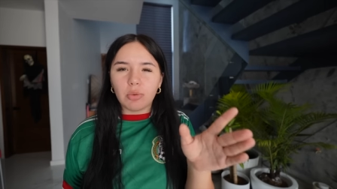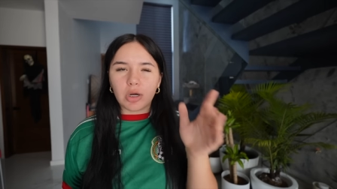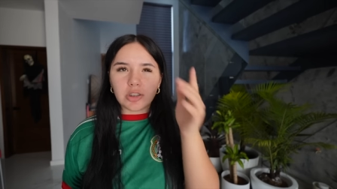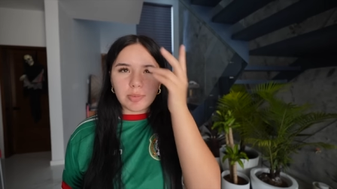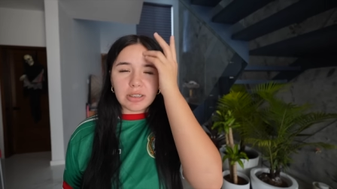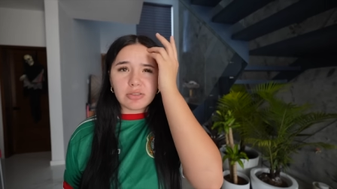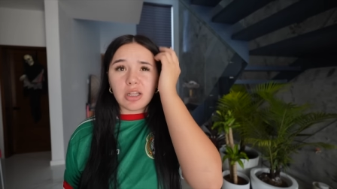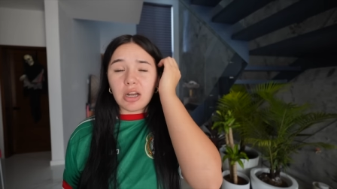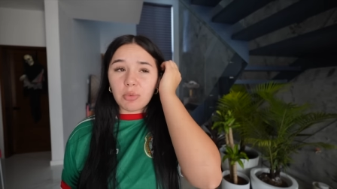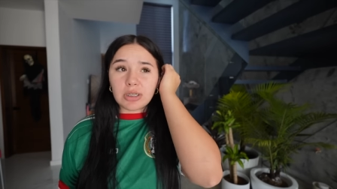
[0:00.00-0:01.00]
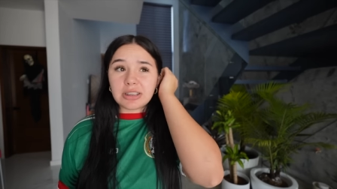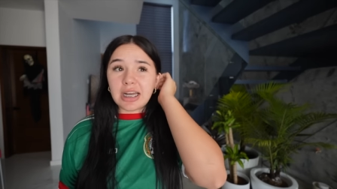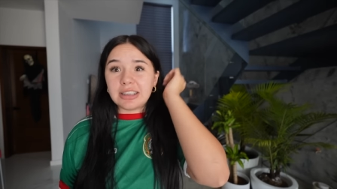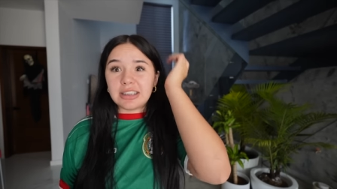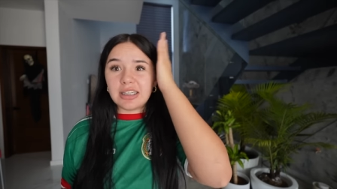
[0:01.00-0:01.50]
of the words, but there's a lot of words that
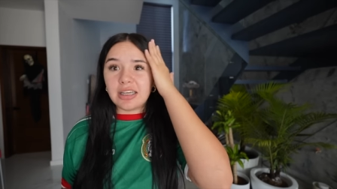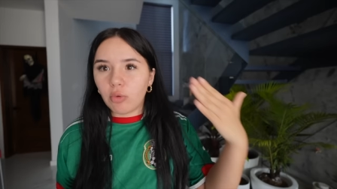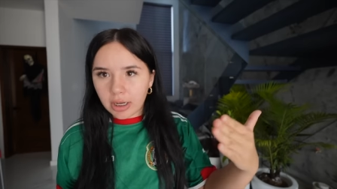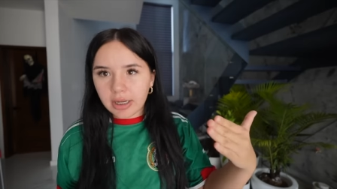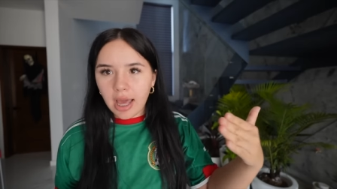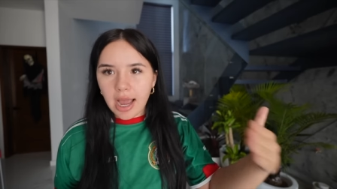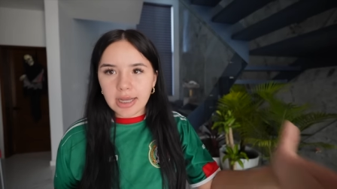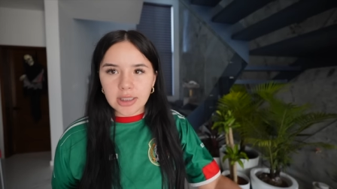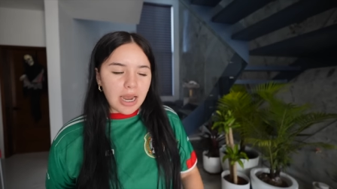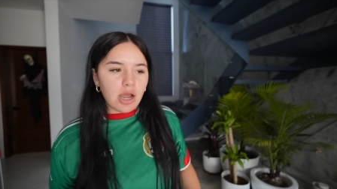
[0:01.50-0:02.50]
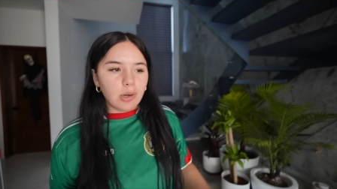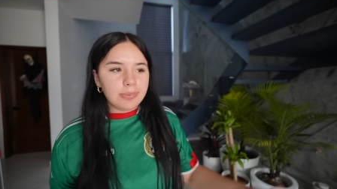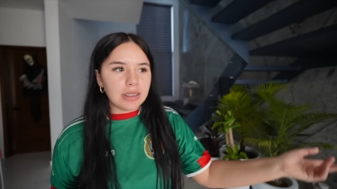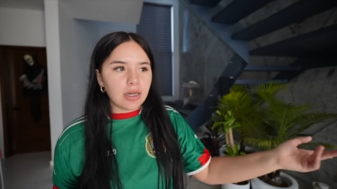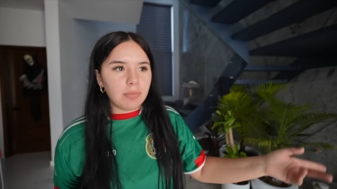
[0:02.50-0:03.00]
I didn't recognize. But I
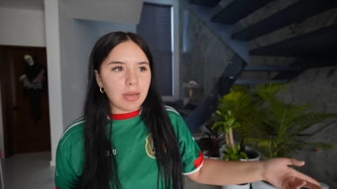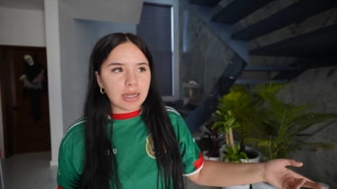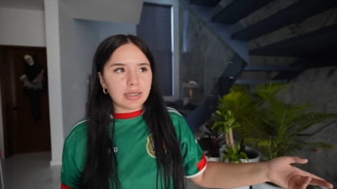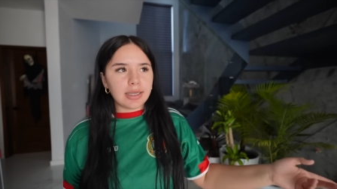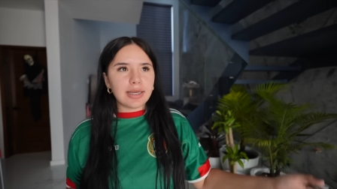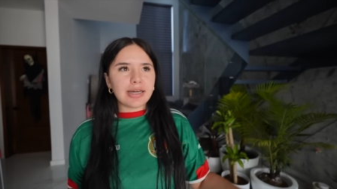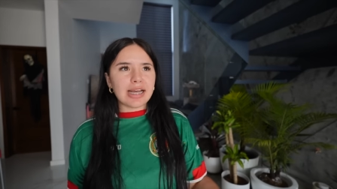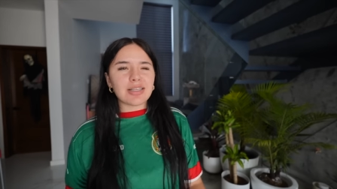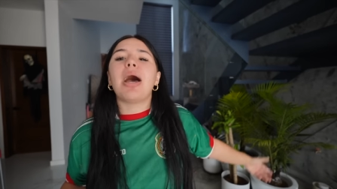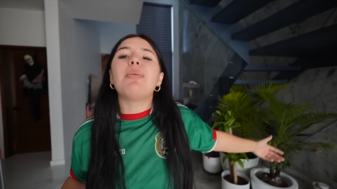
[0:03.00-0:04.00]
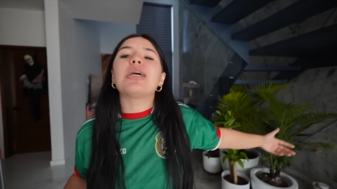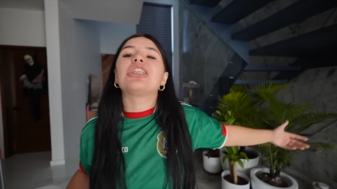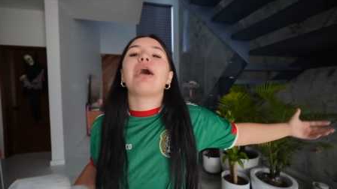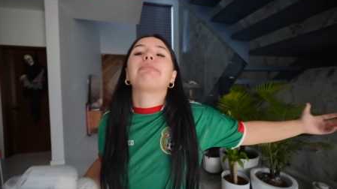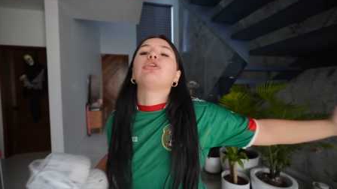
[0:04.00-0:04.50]
opened it up back again, guys. I'm on
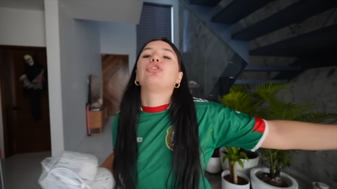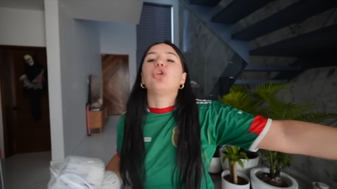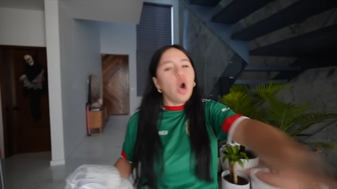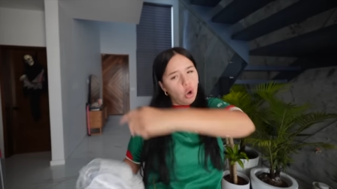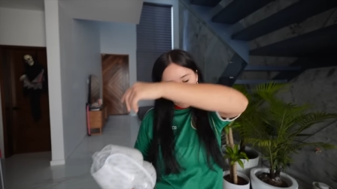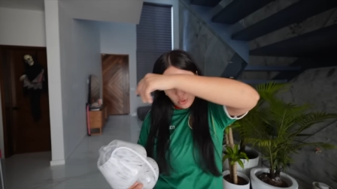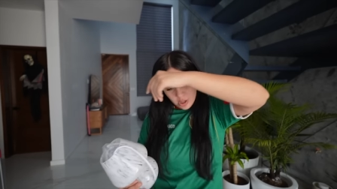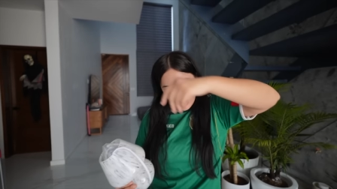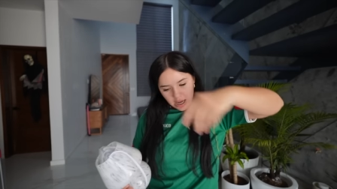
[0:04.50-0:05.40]
chapter two.